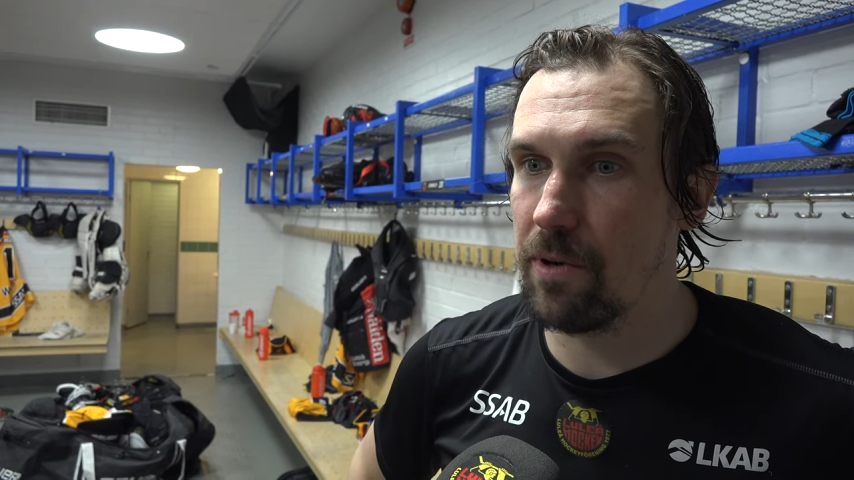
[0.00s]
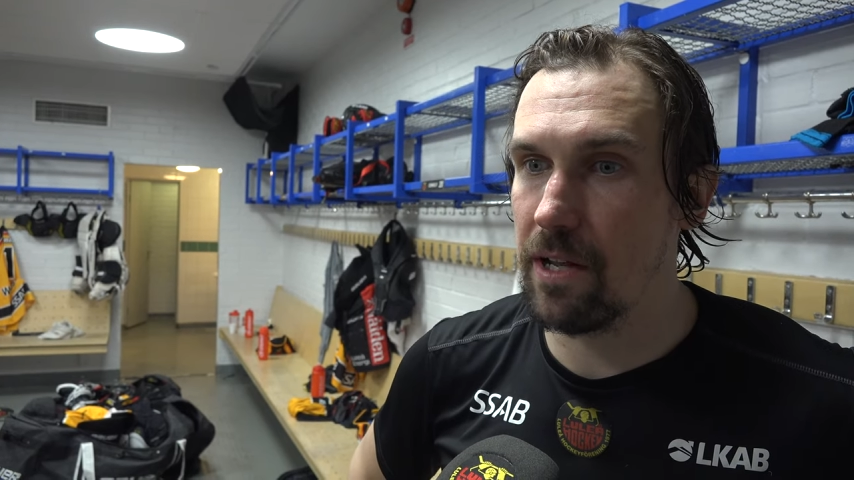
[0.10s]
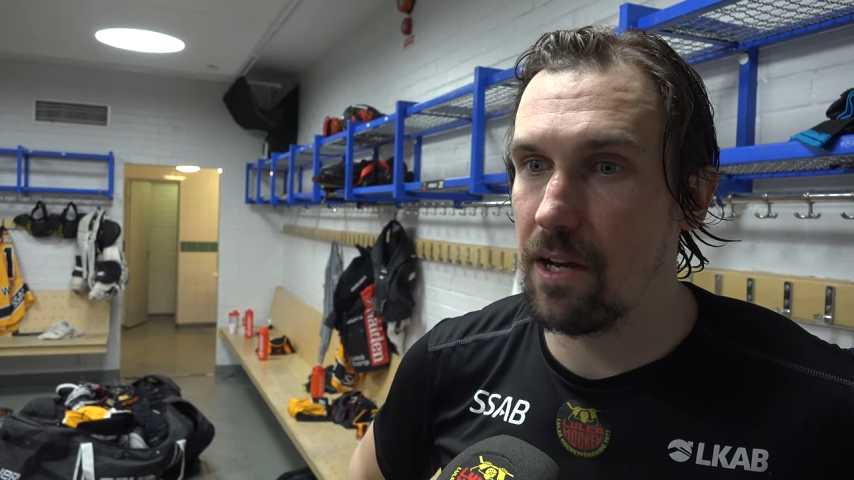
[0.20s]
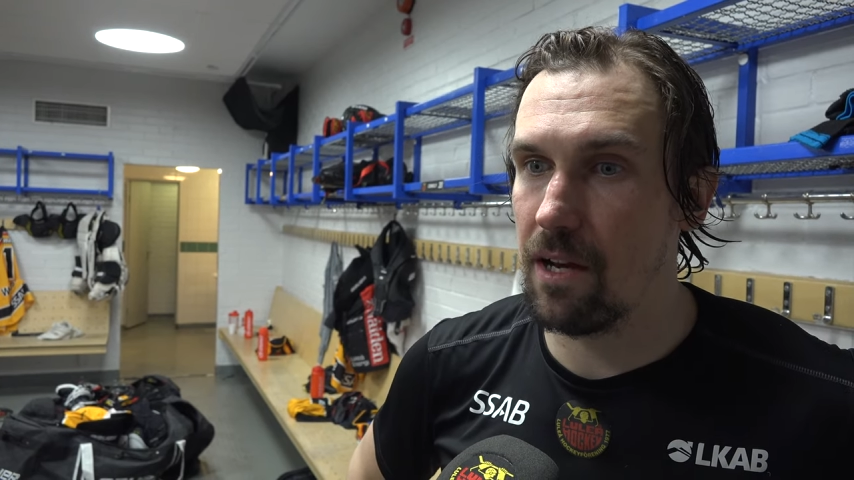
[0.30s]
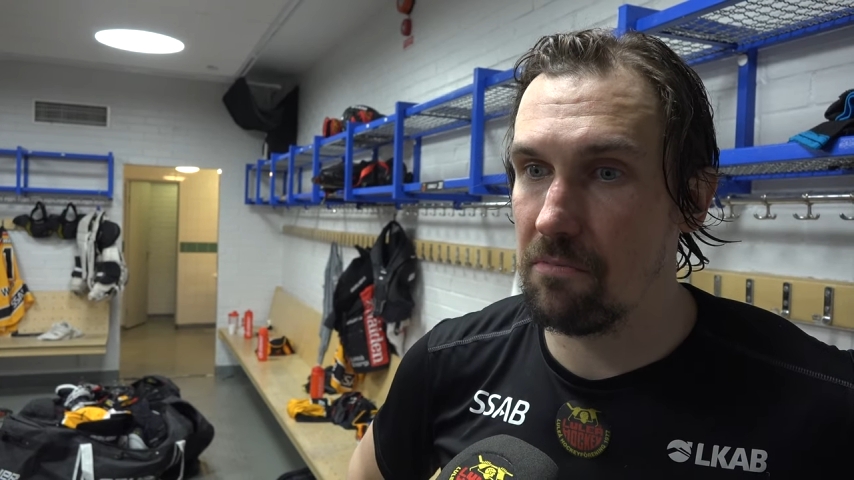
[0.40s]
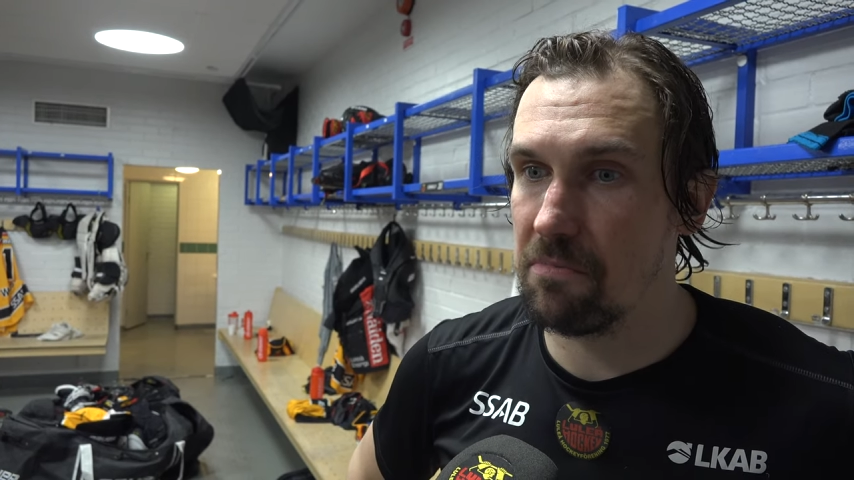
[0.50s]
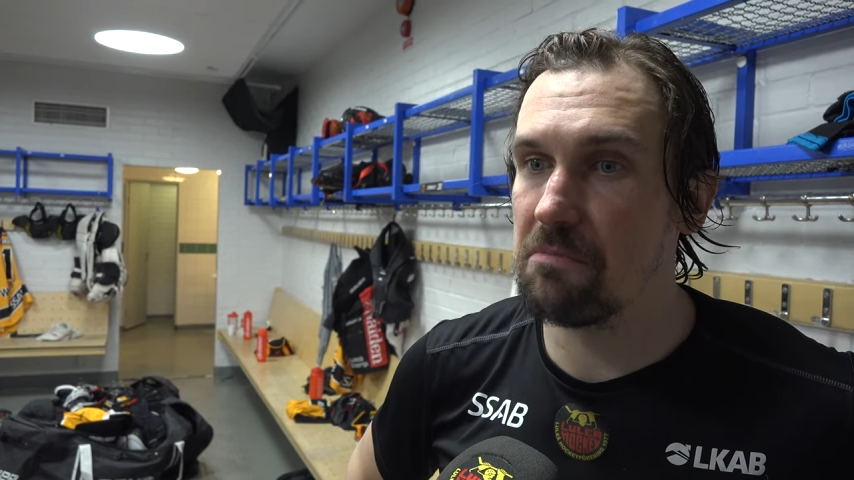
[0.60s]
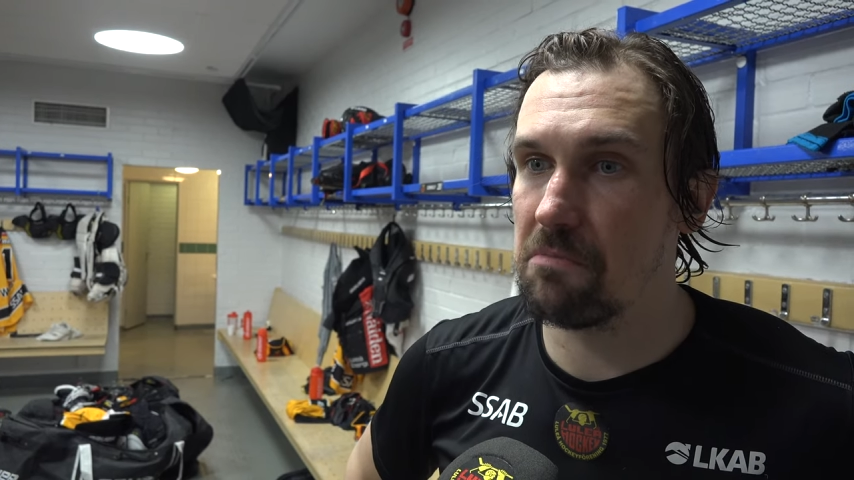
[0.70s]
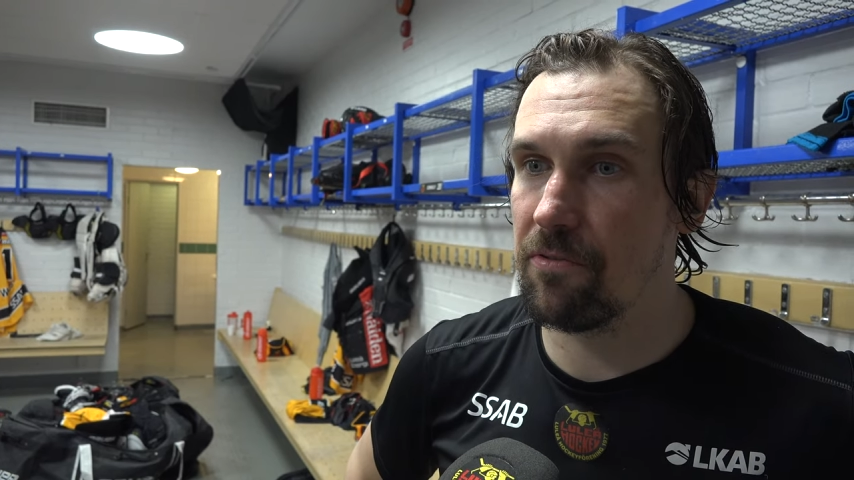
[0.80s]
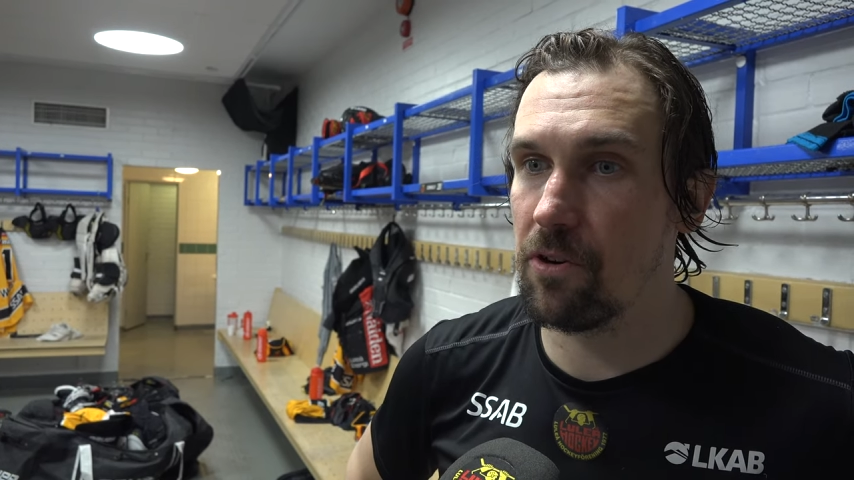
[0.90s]
But
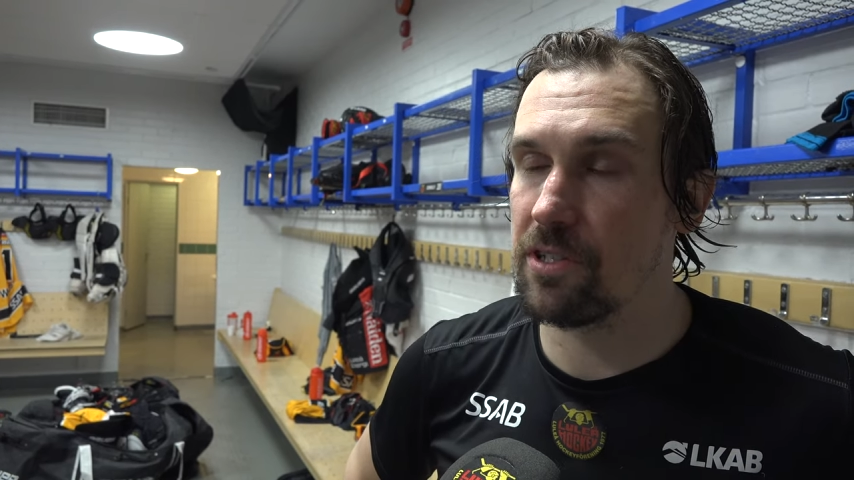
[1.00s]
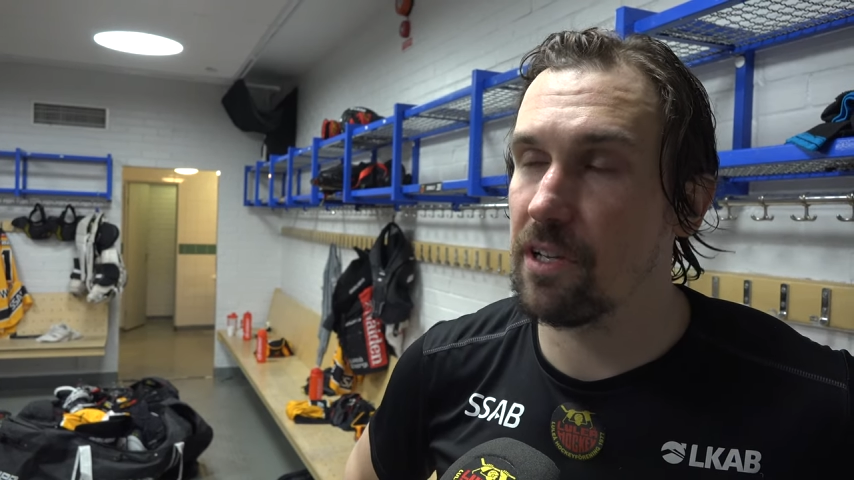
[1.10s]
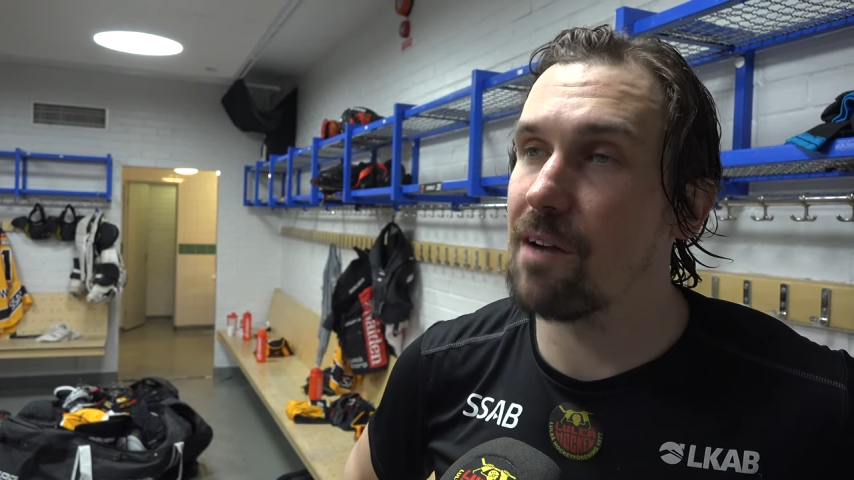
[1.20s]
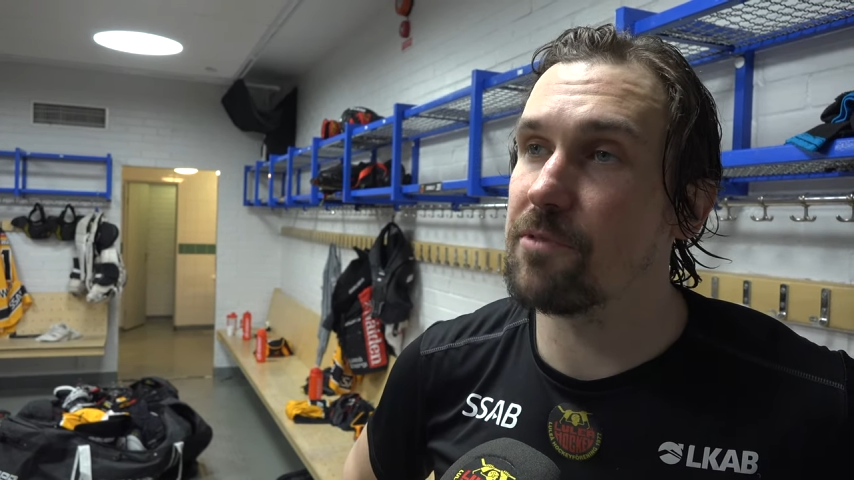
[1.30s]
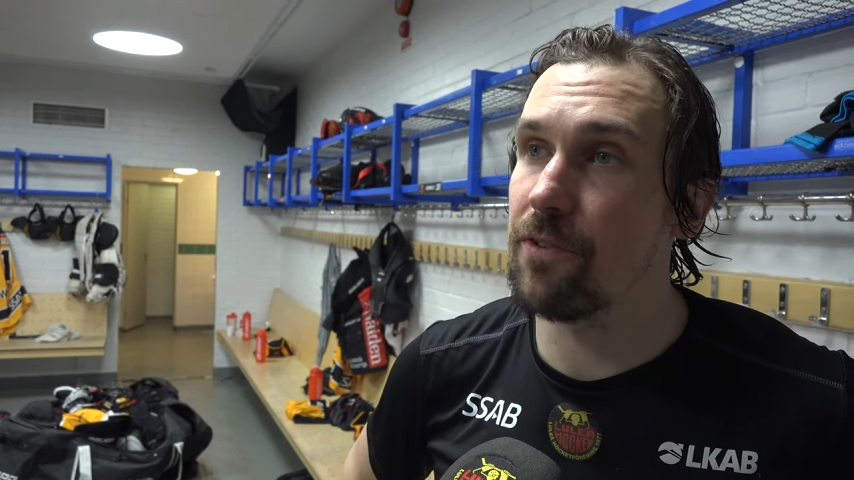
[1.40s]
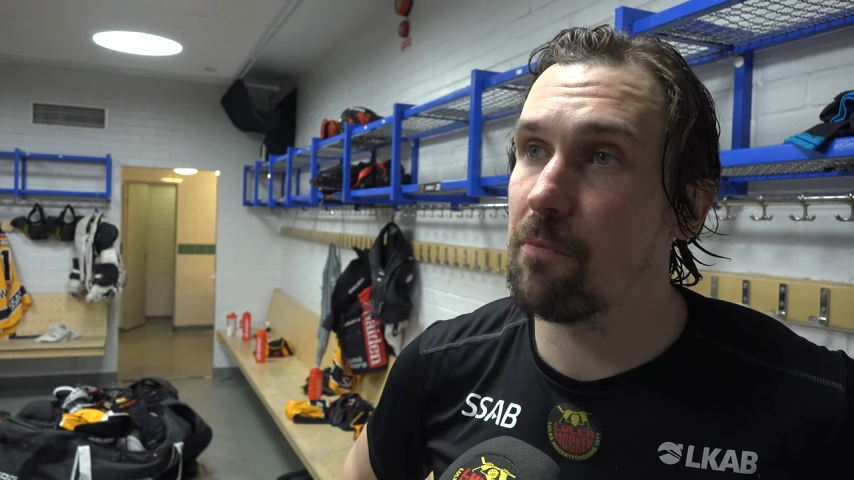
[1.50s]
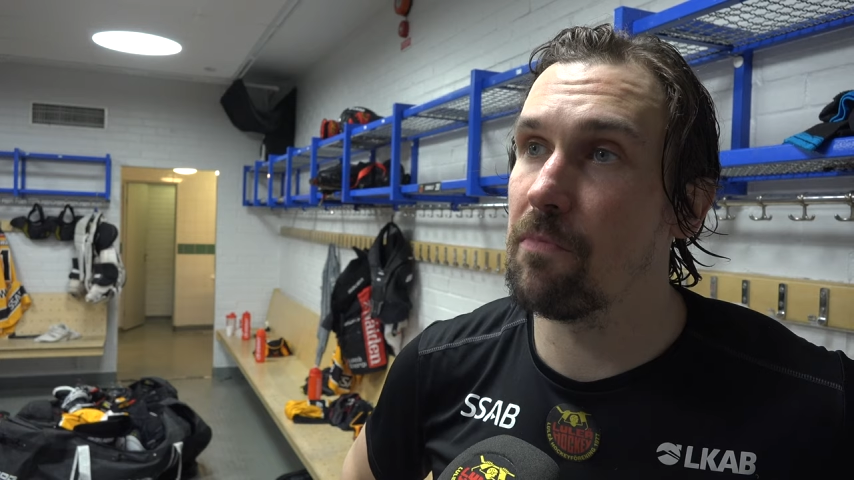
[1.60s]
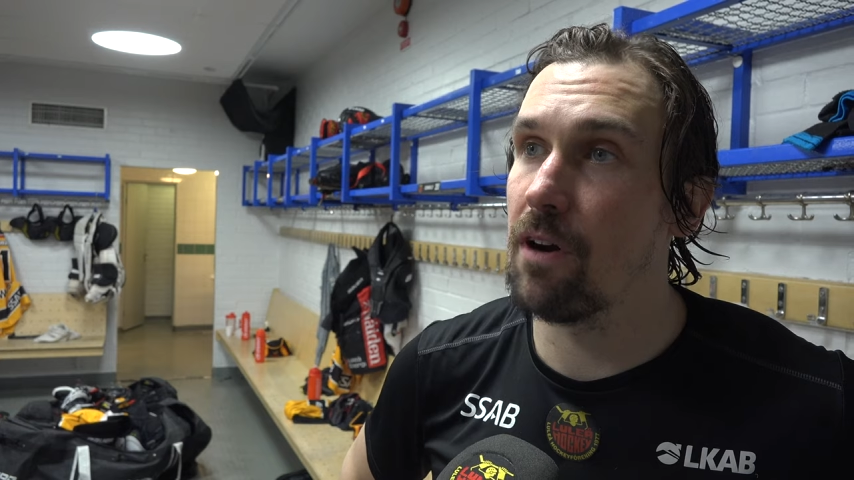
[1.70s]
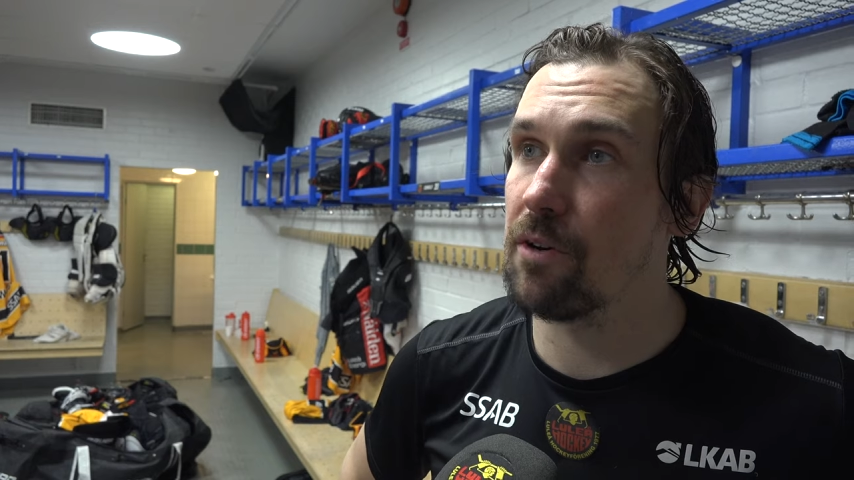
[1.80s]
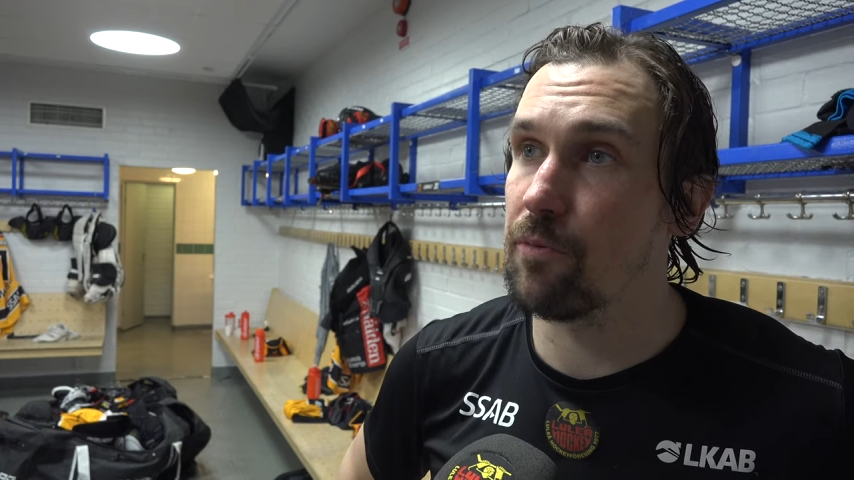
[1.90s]
of course, it comes from
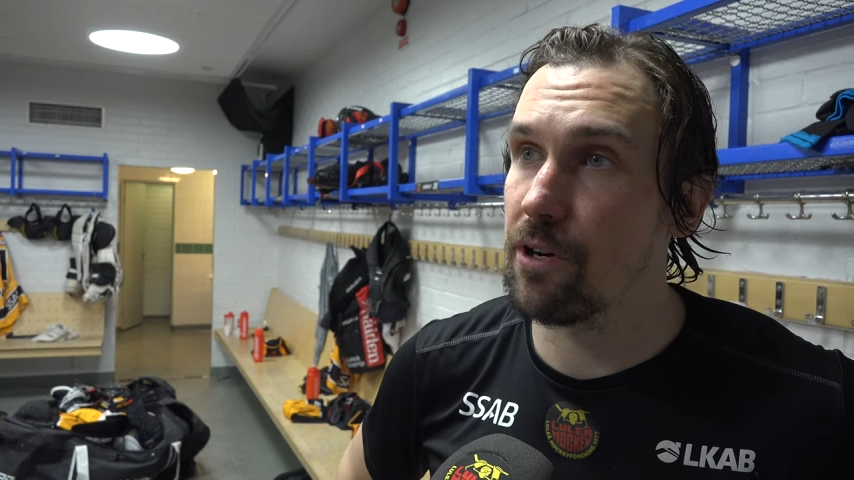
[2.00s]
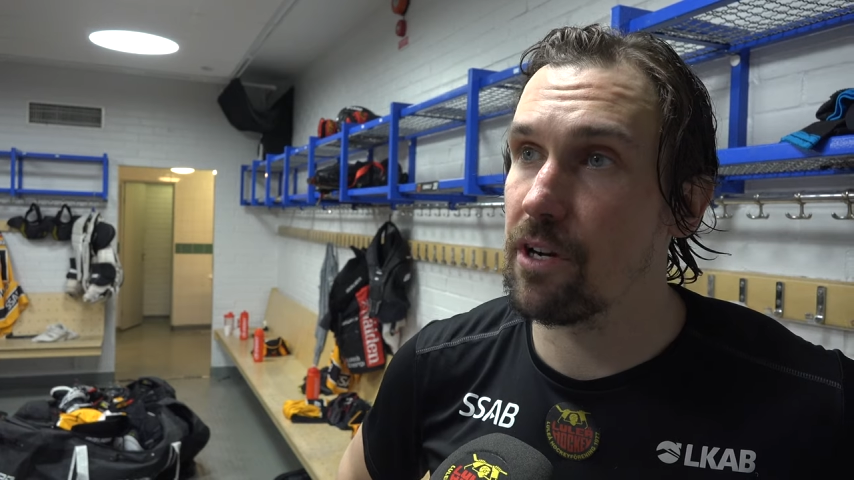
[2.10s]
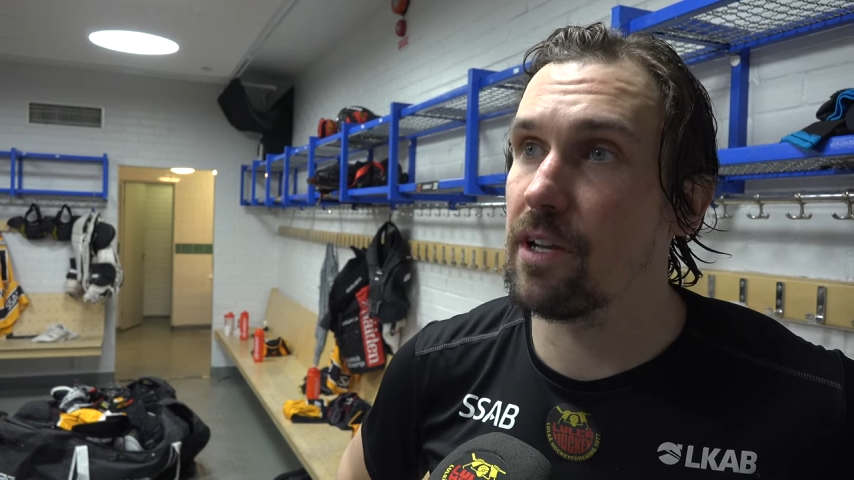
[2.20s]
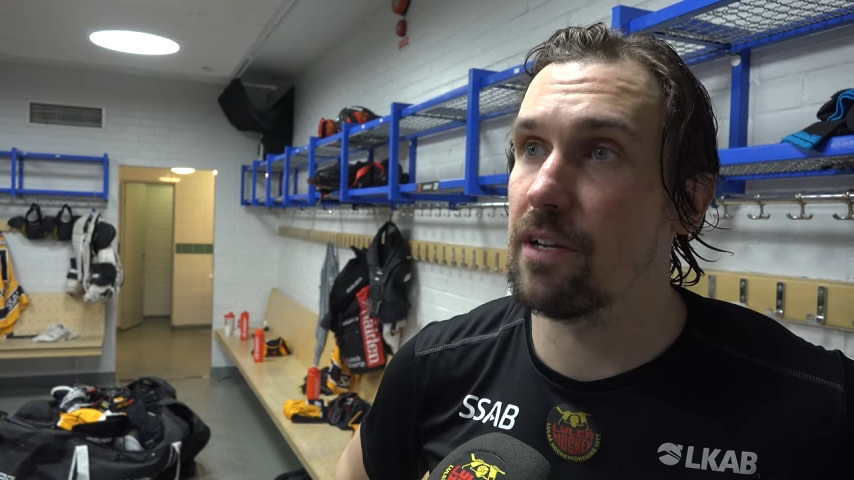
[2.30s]
hard work,